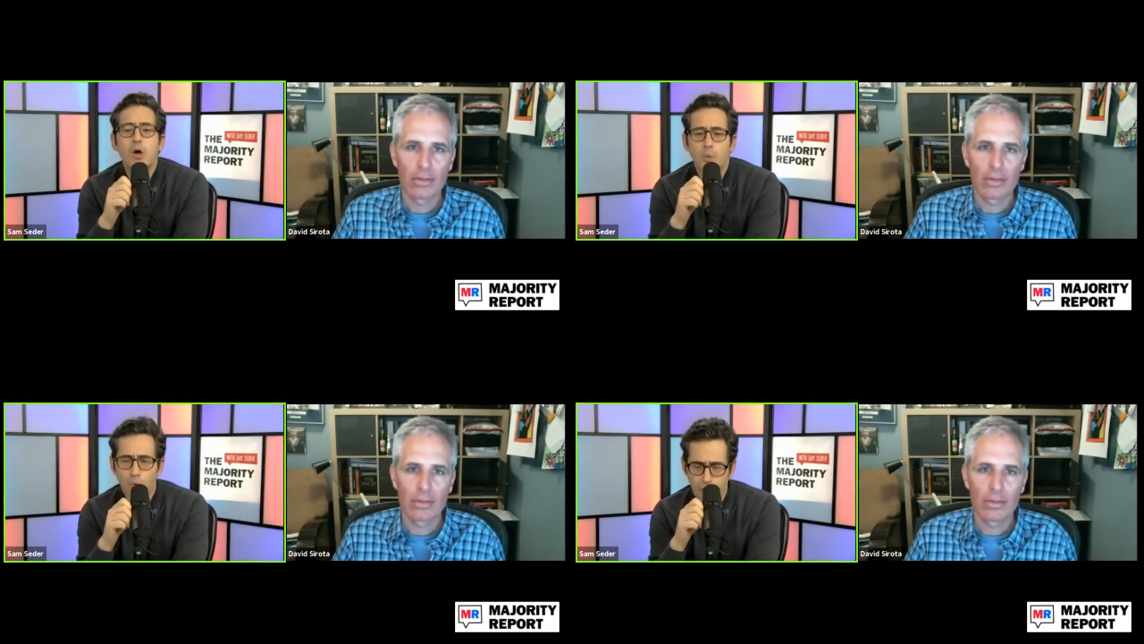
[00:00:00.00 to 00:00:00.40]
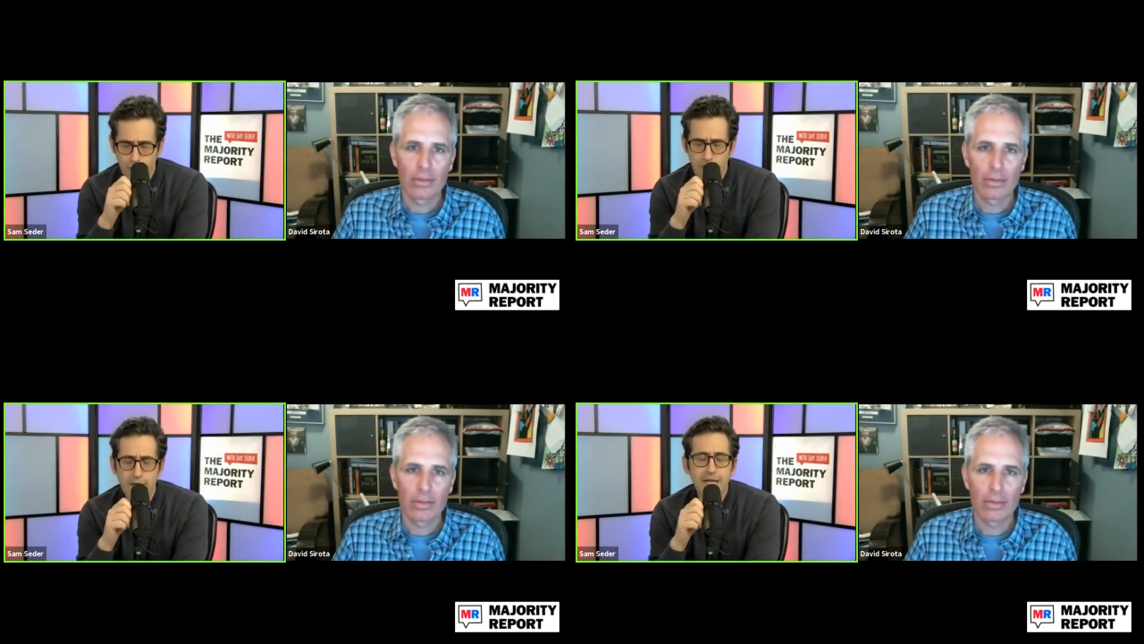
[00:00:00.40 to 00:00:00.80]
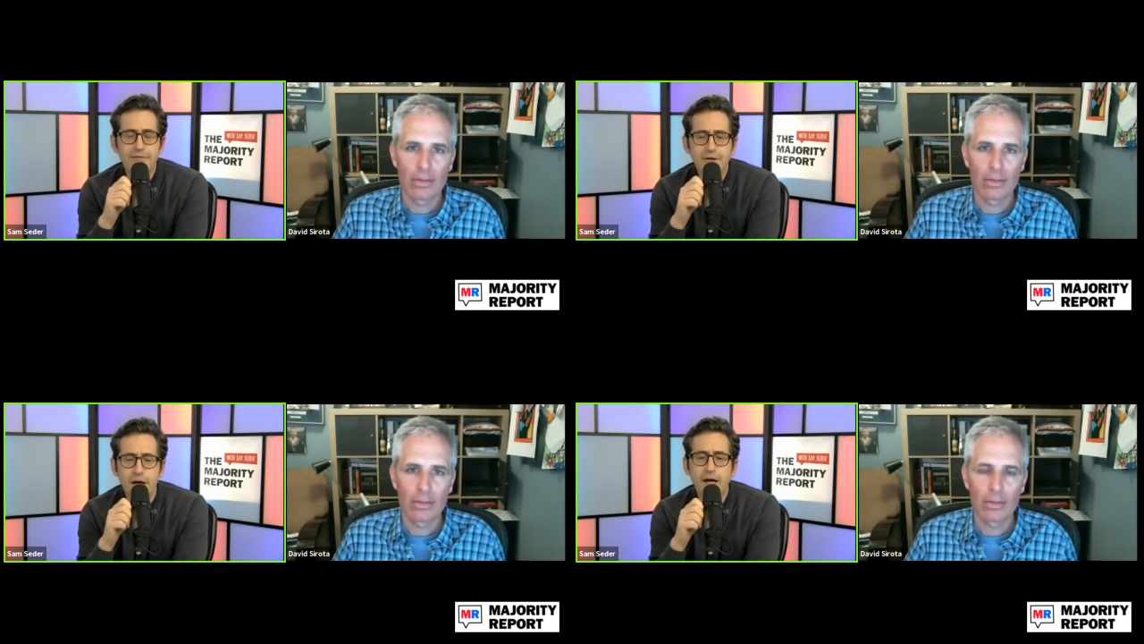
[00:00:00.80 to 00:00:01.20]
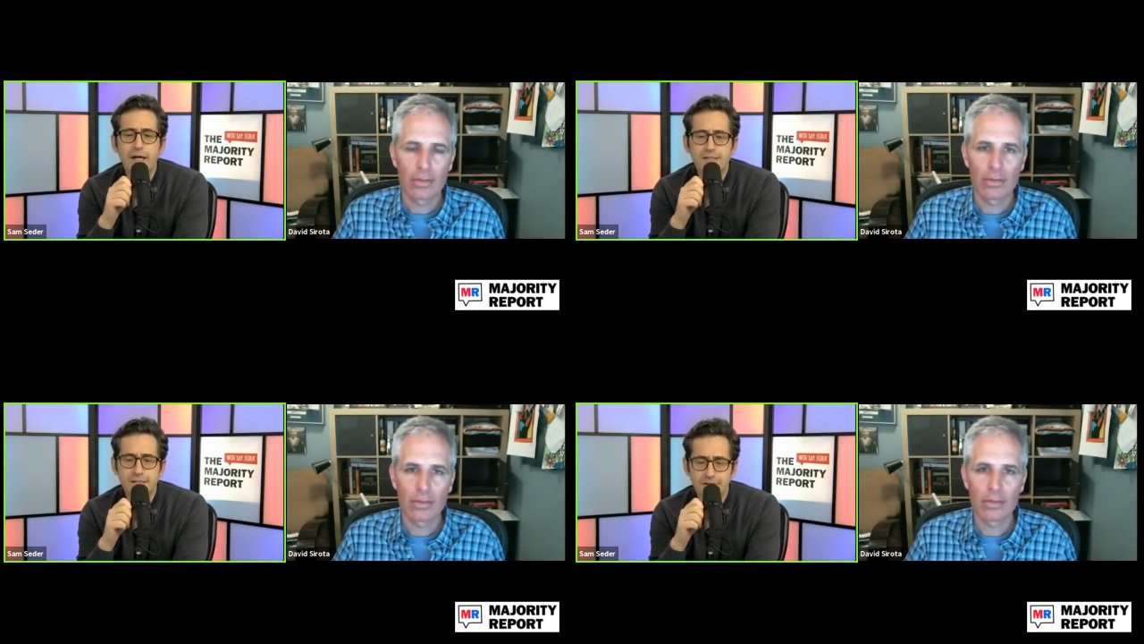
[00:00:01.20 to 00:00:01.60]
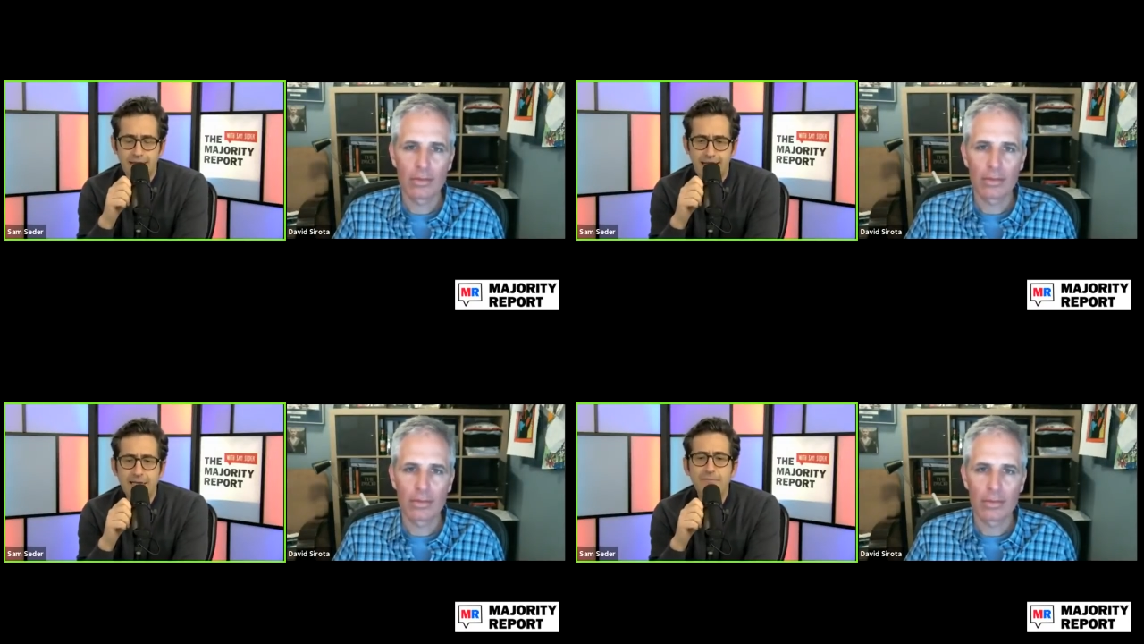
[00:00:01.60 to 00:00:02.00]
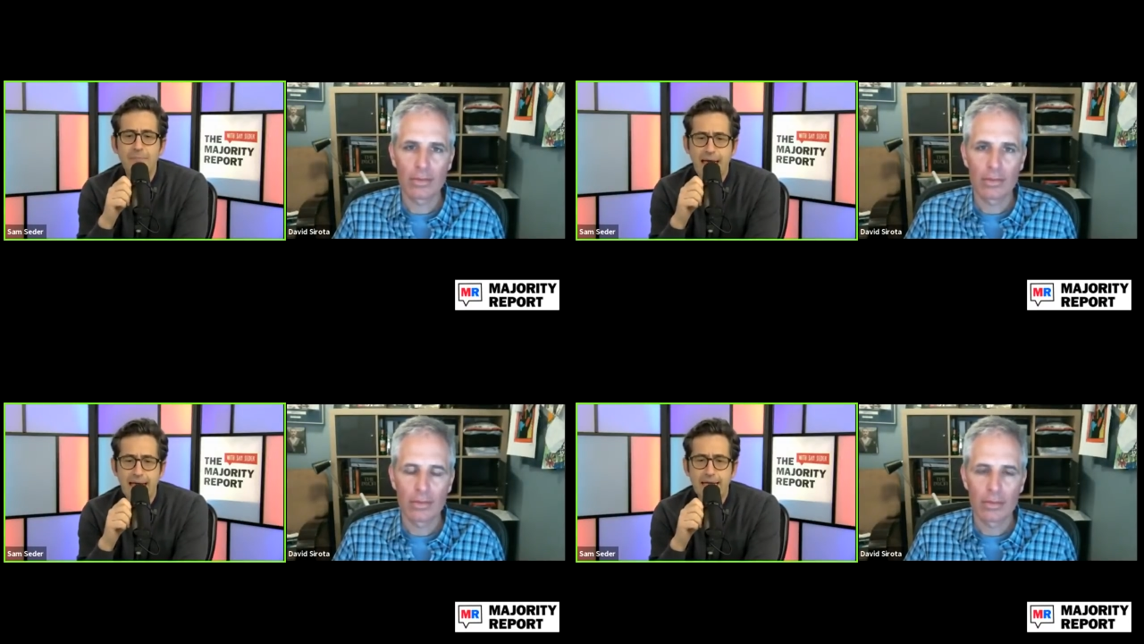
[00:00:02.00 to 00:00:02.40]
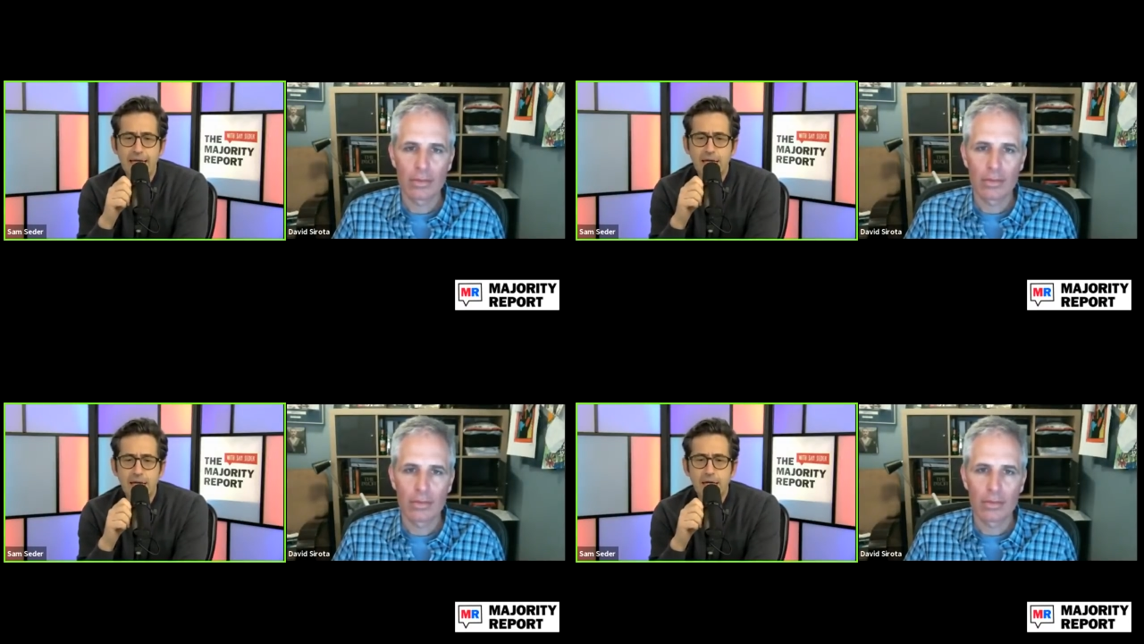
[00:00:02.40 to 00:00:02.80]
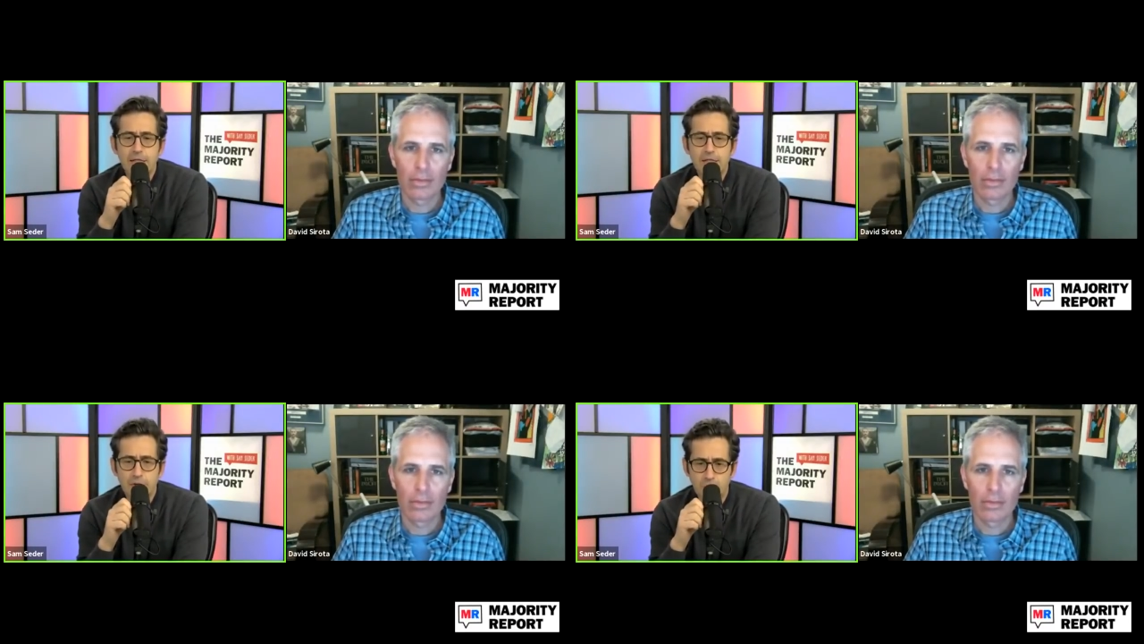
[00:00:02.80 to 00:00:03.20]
Speaker 1: we're going to give until the end of May to the